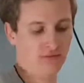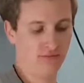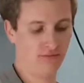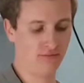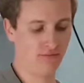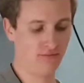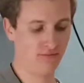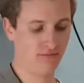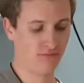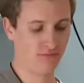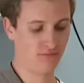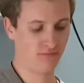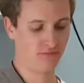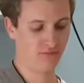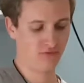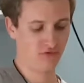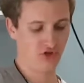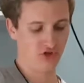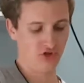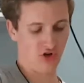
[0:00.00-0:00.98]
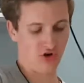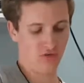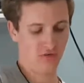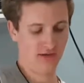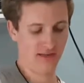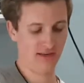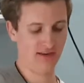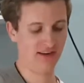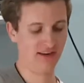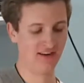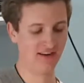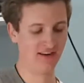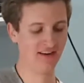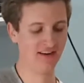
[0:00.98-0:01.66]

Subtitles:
doughy.